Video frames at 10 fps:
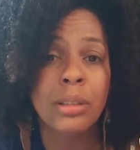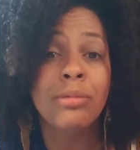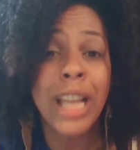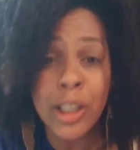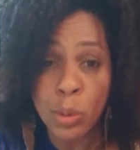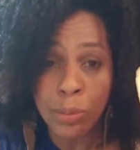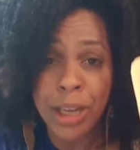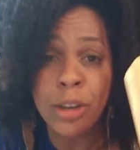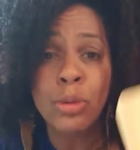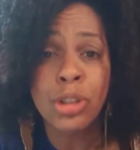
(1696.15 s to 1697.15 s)
That's what
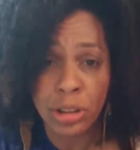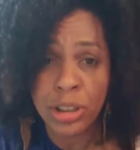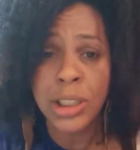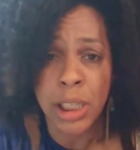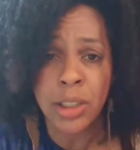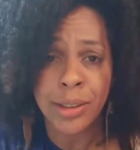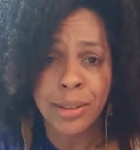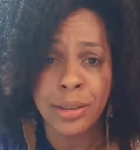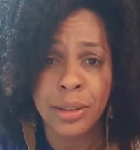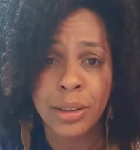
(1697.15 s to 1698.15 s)
my new church
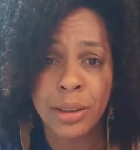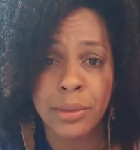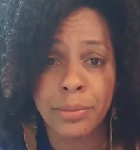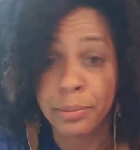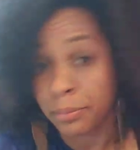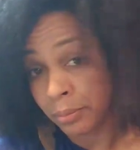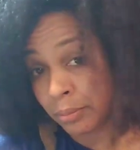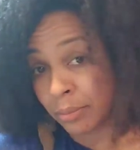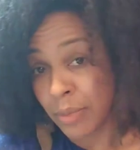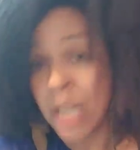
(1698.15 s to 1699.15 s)
teaches.
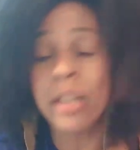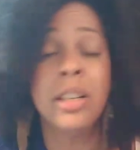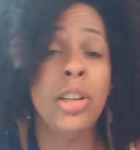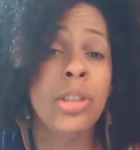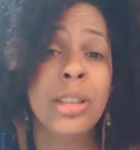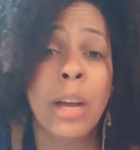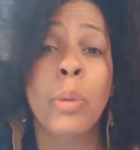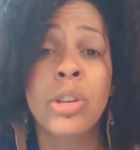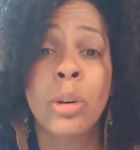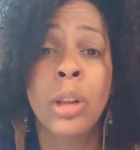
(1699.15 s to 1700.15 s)
And it teaches that
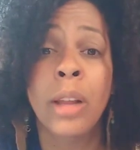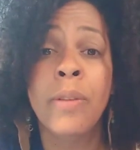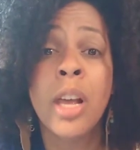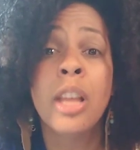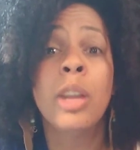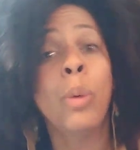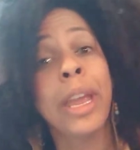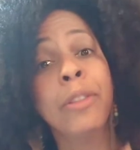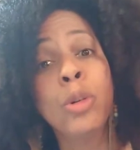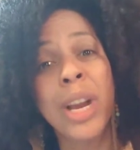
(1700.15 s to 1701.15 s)
we should live the
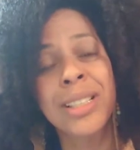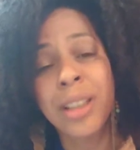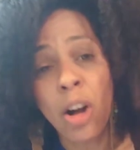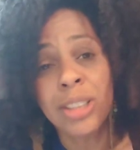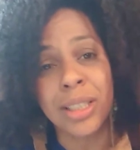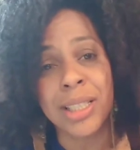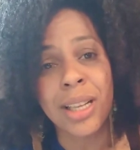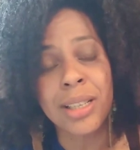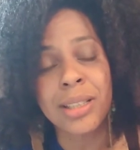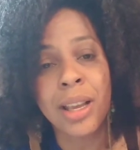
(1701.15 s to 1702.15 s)
way of Christ
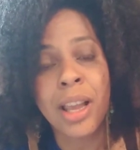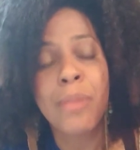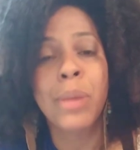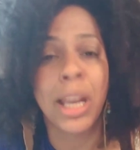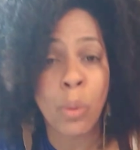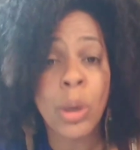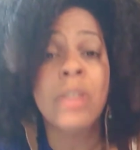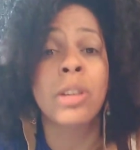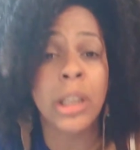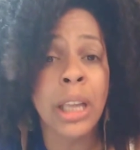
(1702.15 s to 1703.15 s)
consciousness, meaning we
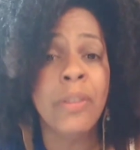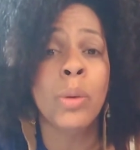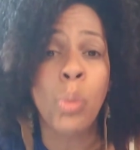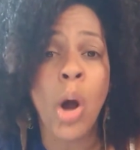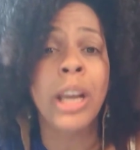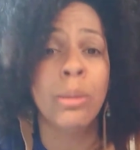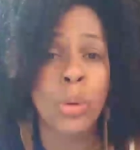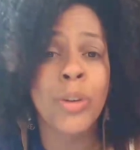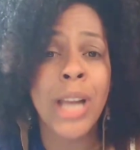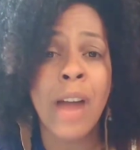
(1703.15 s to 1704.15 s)
should live and walk and
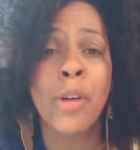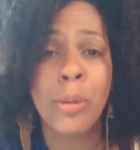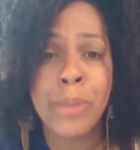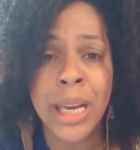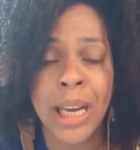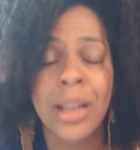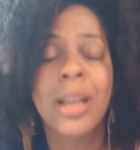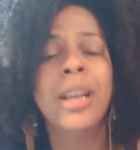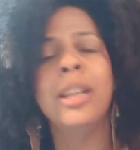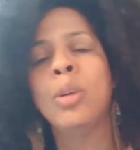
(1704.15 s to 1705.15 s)
move and have our being
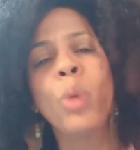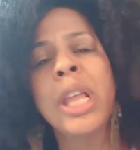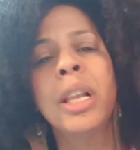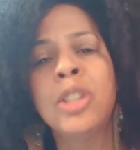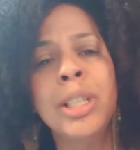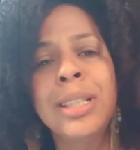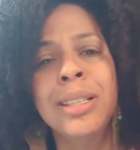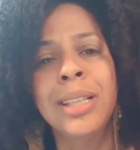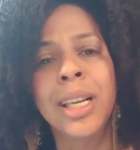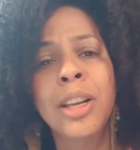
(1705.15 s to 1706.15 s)
in the way that
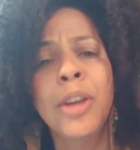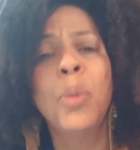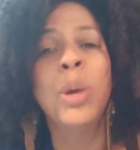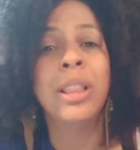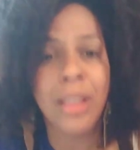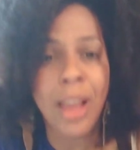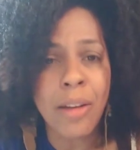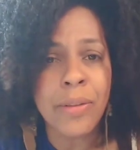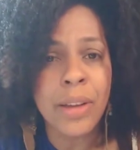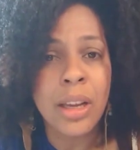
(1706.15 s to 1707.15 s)
Jesus did, with
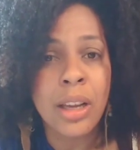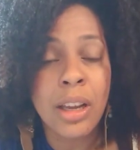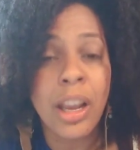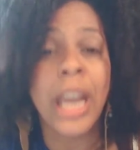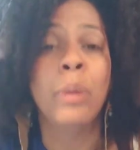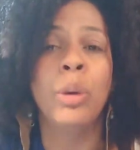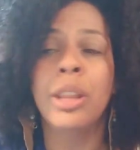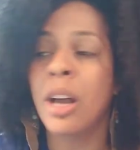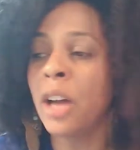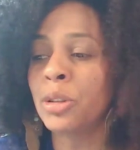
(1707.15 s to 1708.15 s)
love and
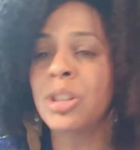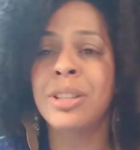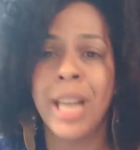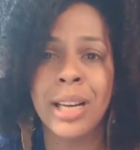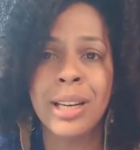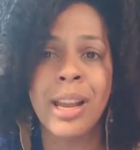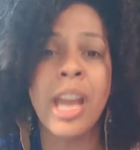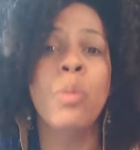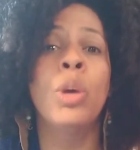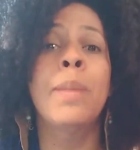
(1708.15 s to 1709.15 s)
with understanding
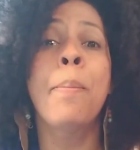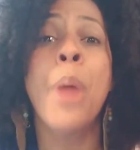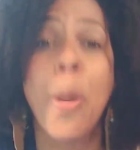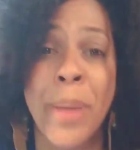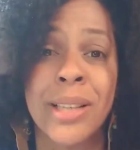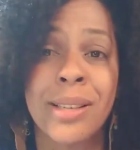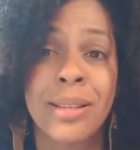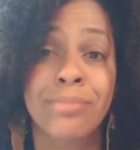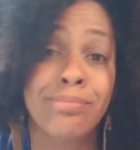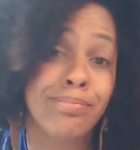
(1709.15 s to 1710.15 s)
and with purpose.